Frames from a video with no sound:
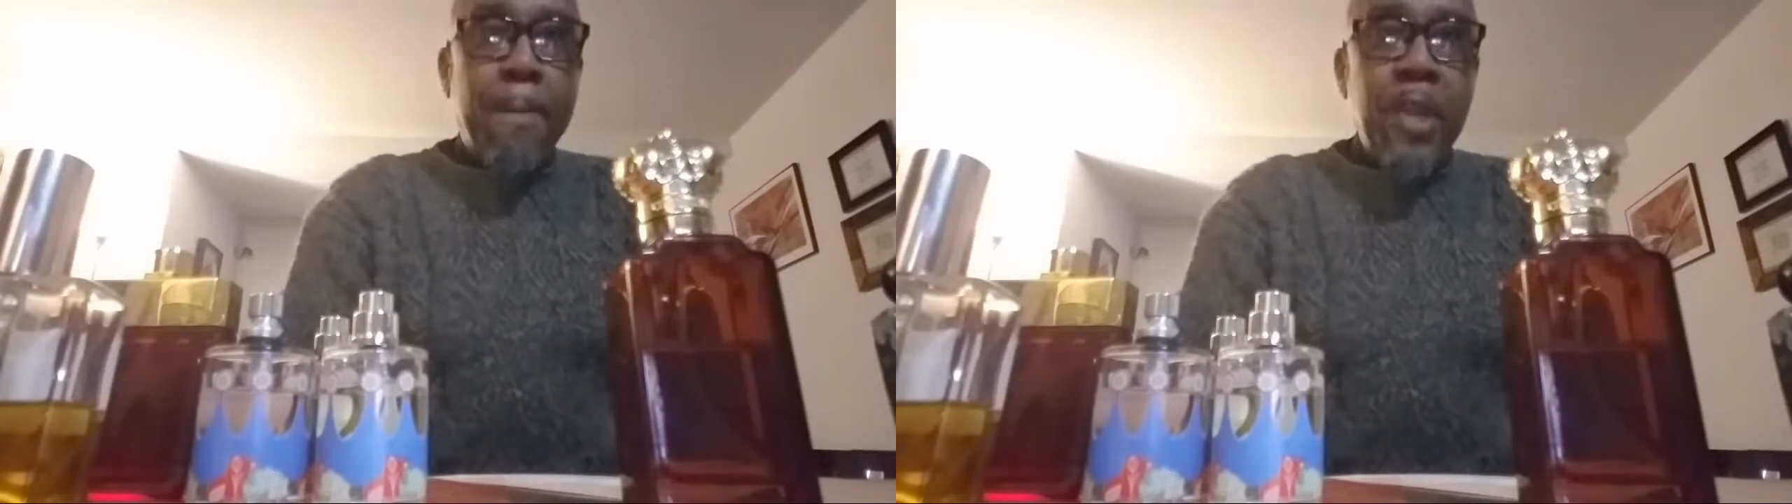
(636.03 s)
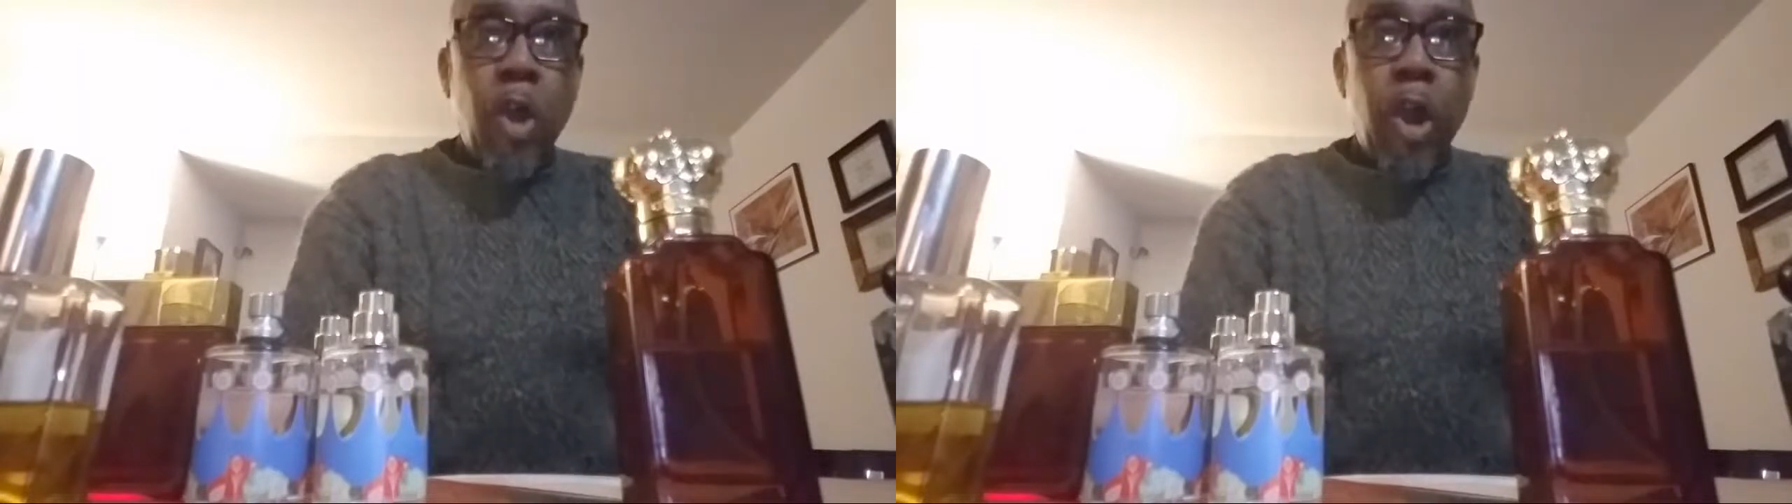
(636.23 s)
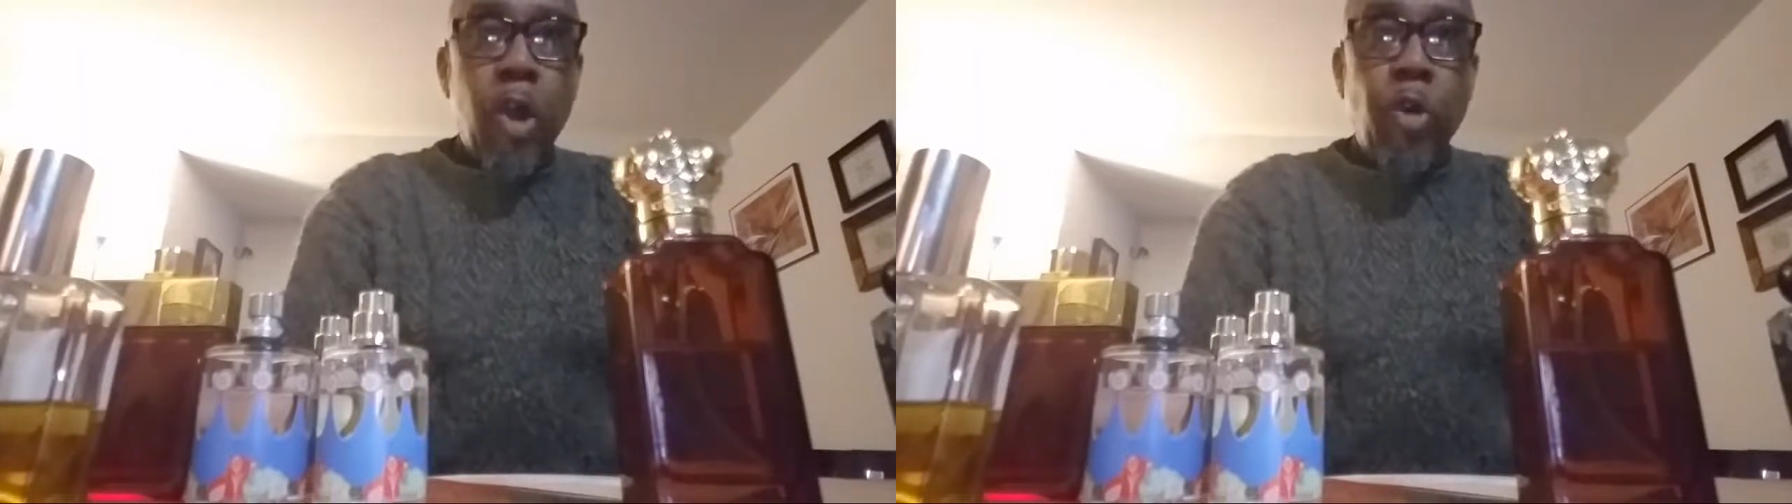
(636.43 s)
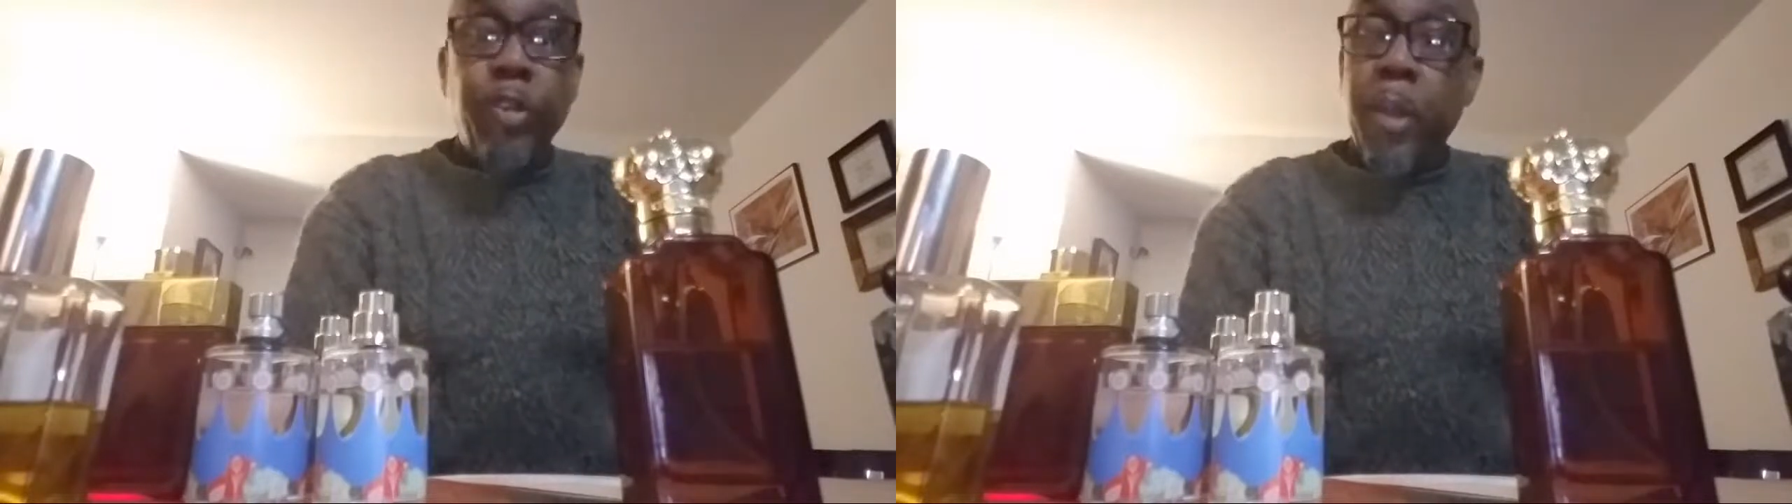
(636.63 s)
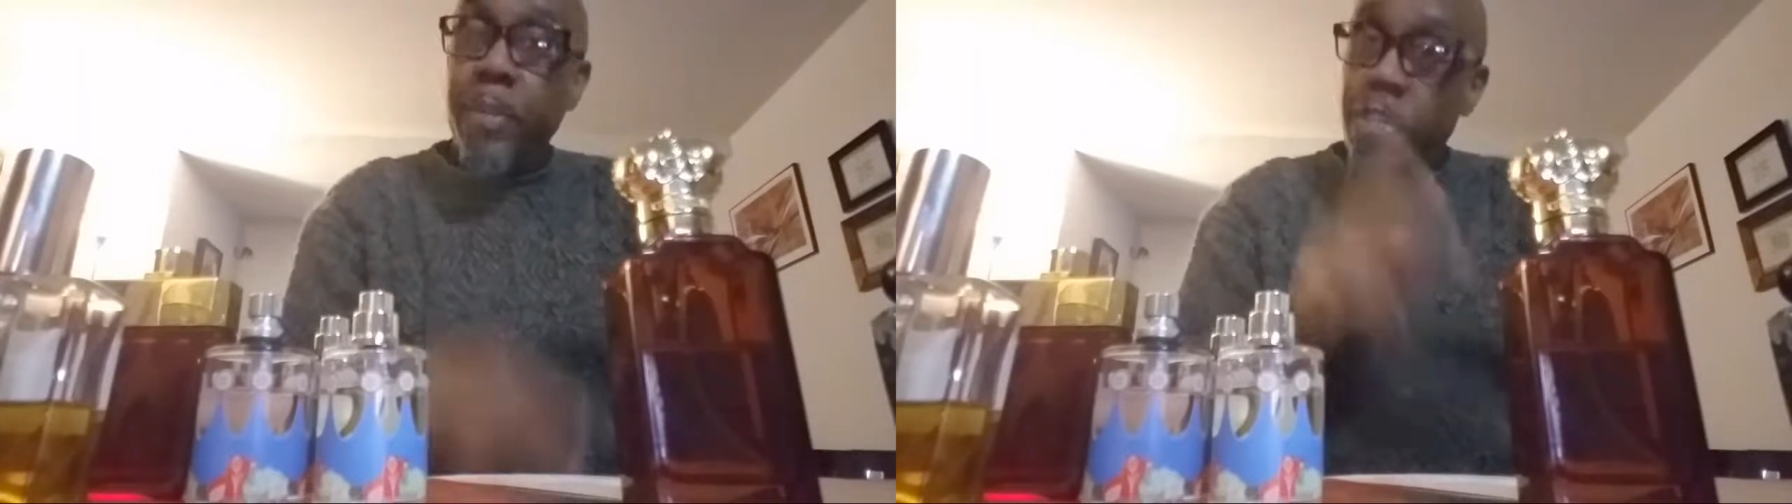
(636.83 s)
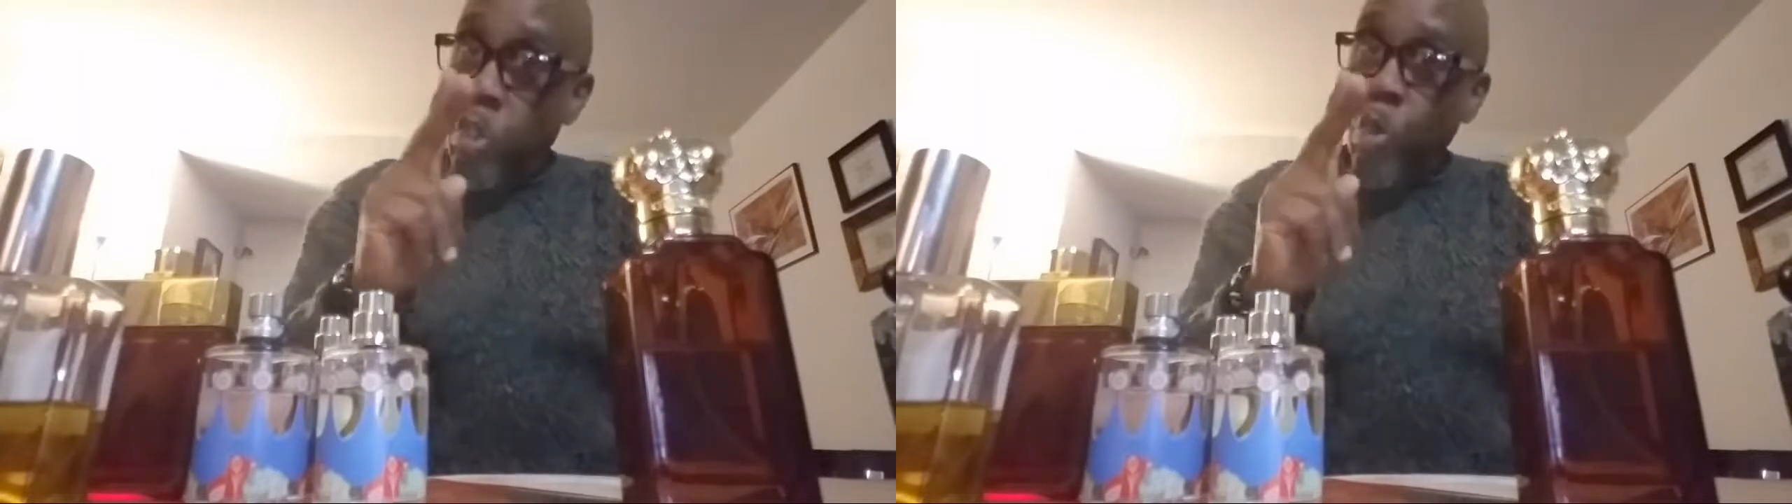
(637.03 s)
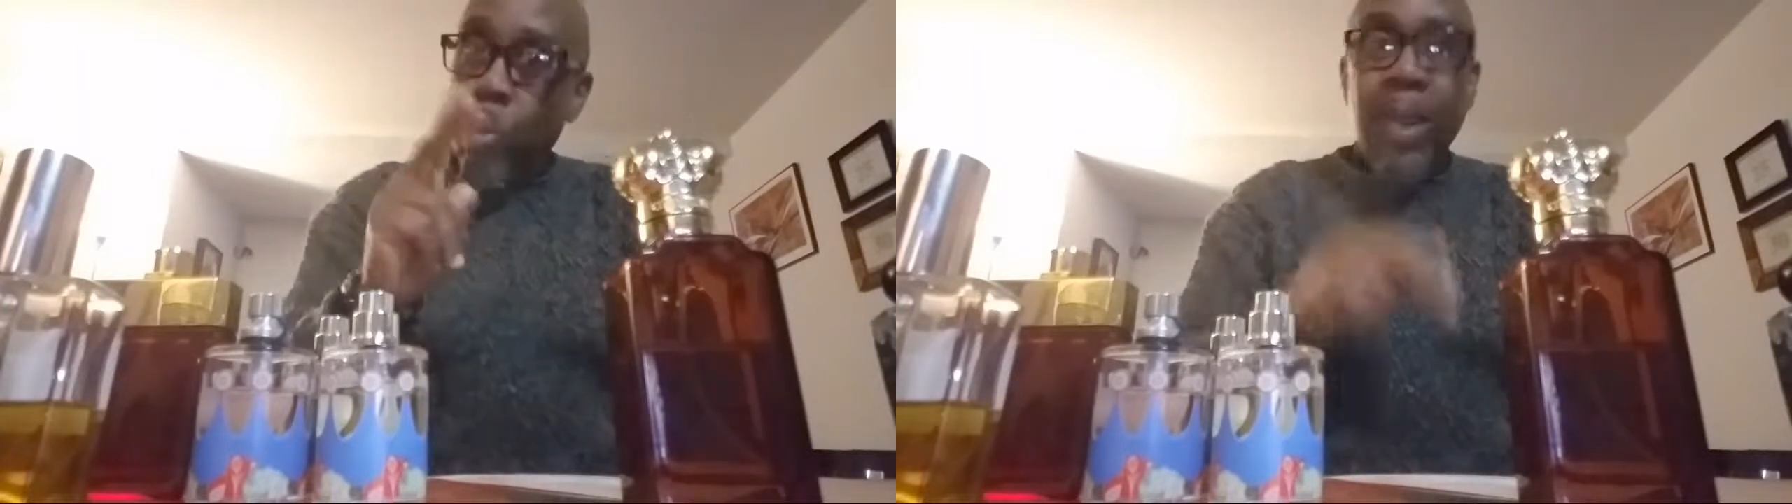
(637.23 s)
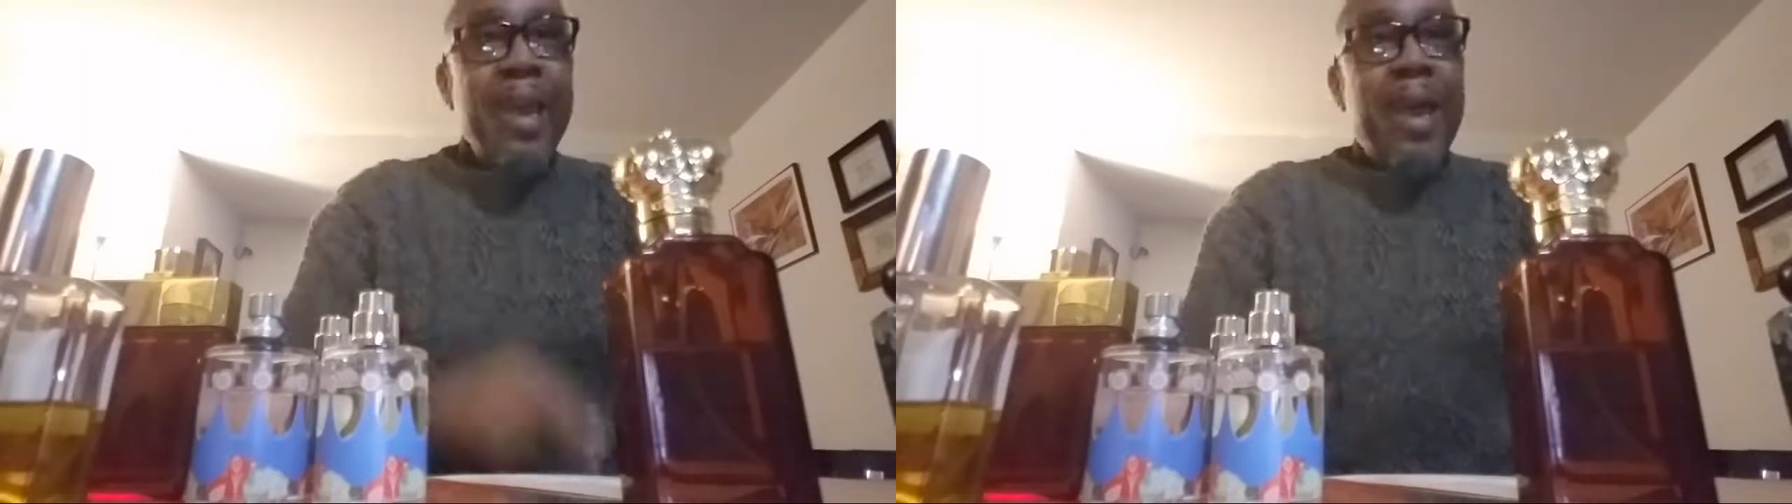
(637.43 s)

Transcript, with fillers: P-R-O, the number two.